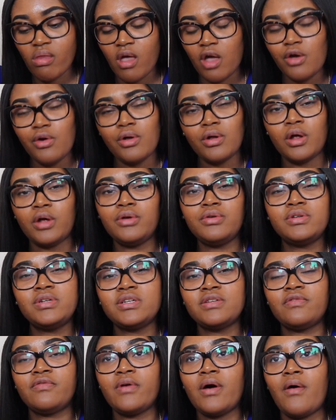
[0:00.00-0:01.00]
you know, you
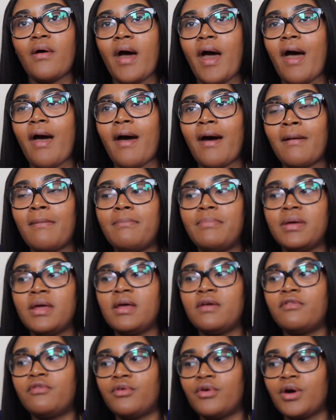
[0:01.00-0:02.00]
just felt happy
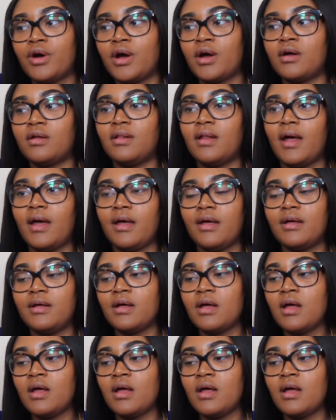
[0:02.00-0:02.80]
for her, like